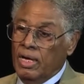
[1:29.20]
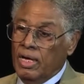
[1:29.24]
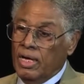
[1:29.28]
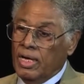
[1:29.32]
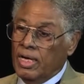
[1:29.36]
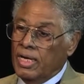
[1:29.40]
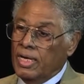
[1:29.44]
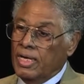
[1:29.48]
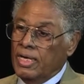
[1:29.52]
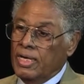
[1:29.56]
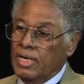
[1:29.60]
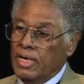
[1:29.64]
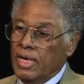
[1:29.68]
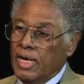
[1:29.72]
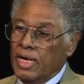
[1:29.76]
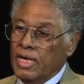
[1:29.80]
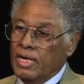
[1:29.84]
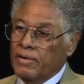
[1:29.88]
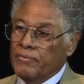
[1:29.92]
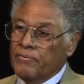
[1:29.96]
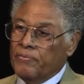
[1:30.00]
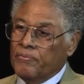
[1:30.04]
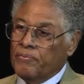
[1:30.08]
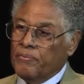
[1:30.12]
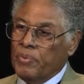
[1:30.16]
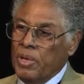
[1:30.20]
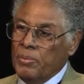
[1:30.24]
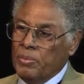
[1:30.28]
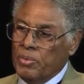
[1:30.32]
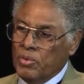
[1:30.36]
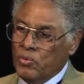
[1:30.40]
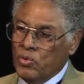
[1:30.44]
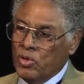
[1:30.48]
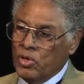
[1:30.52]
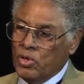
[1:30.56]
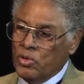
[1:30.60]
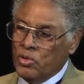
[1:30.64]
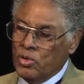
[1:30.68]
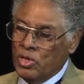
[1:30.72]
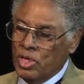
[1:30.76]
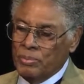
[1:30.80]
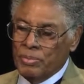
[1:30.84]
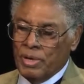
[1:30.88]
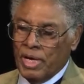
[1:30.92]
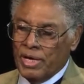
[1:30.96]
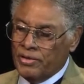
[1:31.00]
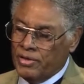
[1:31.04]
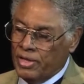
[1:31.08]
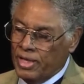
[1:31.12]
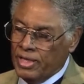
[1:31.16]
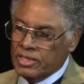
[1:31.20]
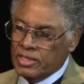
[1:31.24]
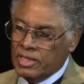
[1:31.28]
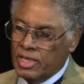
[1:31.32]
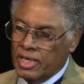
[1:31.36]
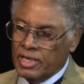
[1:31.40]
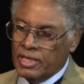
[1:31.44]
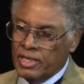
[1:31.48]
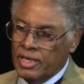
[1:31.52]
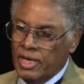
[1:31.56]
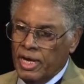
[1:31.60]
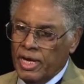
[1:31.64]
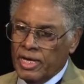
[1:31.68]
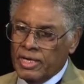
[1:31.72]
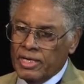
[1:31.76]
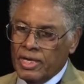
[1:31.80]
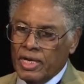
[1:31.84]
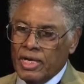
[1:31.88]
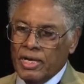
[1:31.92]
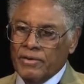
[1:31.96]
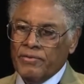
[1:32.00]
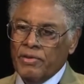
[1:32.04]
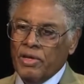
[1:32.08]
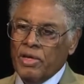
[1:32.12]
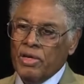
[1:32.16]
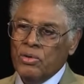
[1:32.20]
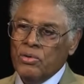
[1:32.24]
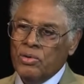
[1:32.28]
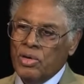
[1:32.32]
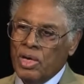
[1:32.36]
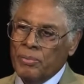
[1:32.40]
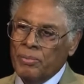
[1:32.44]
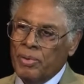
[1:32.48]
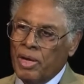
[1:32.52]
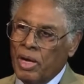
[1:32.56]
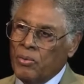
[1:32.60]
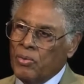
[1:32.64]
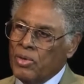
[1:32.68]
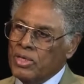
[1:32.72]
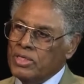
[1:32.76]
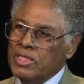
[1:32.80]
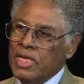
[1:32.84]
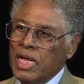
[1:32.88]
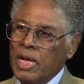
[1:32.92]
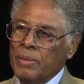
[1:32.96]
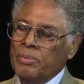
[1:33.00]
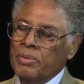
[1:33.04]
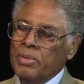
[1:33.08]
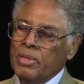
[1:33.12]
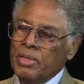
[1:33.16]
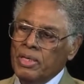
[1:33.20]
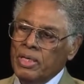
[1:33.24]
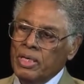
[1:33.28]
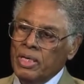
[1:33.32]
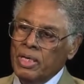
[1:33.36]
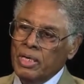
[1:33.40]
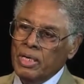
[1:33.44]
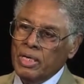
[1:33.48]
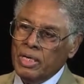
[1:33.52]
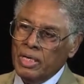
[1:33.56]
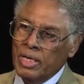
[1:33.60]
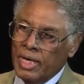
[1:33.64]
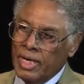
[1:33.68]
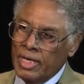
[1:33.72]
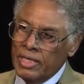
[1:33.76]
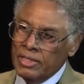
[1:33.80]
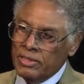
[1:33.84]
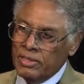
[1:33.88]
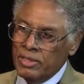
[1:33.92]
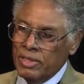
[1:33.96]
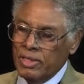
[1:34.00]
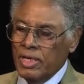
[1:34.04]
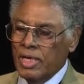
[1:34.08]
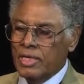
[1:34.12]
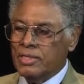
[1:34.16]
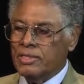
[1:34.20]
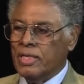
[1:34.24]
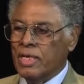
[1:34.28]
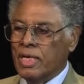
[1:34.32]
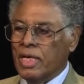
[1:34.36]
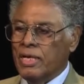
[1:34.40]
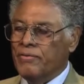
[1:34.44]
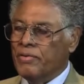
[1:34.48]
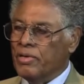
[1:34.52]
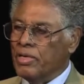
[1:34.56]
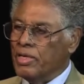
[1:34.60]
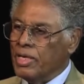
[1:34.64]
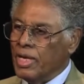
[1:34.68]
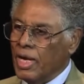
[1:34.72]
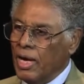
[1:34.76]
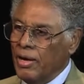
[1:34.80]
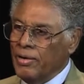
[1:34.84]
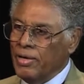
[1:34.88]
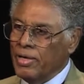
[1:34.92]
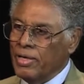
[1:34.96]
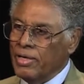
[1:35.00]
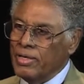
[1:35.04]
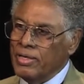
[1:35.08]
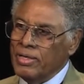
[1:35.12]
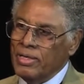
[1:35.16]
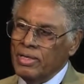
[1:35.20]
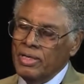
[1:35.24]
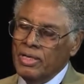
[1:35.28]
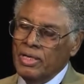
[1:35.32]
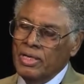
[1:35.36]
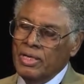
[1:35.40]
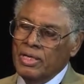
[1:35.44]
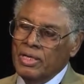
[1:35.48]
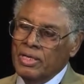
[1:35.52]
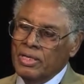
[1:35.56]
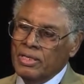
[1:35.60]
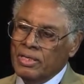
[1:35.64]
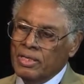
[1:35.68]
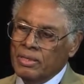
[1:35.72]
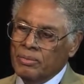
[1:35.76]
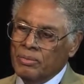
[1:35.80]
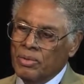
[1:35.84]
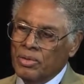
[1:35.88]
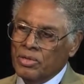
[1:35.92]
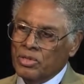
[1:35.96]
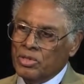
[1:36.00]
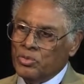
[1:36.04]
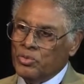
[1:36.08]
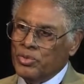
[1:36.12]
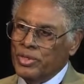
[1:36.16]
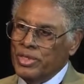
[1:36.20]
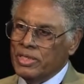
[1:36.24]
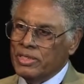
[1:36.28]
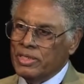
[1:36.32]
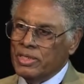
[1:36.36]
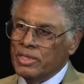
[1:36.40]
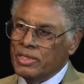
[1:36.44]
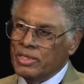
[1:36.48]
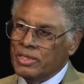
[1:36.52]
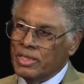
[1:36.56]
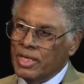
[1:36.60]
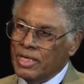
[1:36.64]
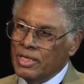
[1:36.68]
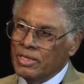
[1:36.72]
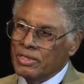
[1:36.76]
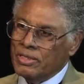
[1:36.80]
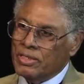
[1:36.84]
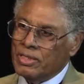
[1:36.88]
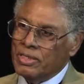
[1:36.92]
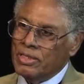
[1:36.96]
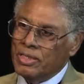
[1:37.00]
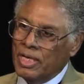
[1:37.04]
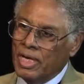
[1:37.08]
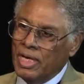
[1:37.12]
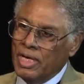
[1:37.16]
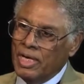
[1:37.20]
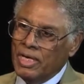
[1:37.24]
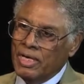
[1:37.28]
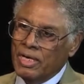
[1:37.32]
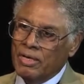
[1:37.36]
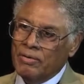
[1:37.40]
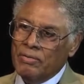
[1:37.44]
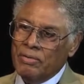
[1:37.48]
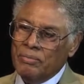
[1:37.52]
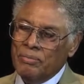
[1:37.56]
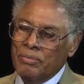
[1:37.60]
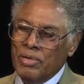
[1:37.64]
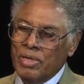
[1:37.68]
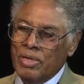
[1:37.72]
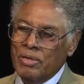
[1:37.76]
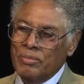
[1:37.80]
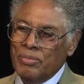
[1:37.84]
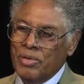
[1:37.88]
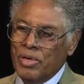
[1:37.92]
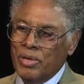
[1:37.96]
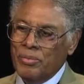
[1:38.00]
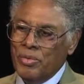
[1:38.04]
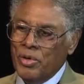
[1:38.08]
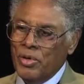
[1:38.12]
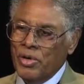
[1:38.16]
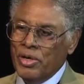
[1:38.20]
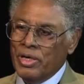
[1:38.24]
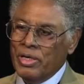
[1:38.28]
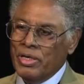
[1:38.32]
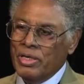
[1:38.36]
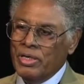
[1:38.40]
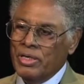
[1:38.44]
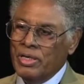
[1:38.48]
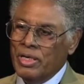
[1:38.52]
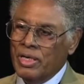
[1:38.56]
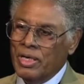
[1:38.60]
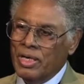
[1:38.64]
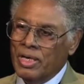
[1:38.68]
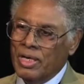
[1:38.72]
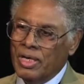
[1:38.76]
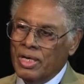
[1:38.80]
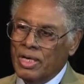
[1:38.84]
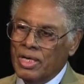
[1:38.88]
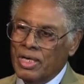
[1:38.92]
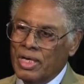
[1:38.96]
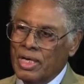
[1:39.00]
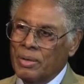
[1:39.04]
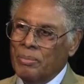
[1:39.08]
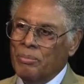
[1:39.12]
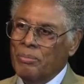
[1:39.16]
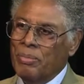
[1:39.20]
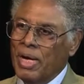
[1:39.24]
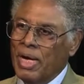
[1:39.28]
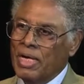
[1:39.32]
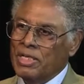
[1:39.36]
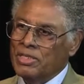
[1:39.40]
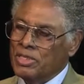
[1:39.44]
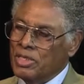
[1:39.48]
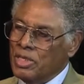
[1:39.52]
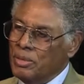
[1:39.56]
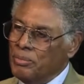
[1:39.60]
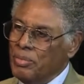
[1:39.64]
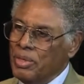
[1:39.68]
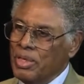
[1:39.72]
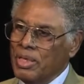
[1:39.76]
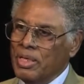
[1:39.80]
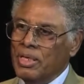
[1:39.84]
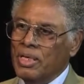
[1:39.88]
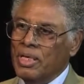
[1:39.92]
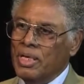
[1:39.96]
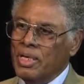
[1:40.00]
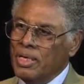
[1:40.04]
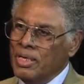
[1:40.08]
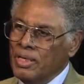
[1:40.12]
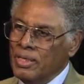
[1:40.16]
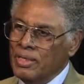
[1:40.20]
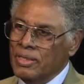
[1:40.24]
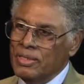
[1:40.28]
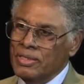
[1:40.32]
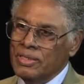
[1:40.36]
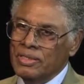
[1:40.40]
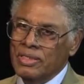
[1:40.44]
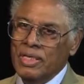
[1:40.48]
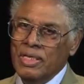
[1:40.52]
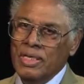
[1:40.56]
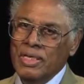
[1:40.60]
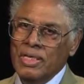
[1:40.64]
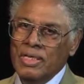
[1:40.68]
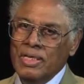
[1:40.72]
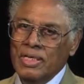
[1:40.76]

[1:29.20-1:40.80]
Uh, and if people were going by things like that, and if they're going by what's happening internationally, and that's not even counting the most recent things today of an American uh, uh, ambassador being killed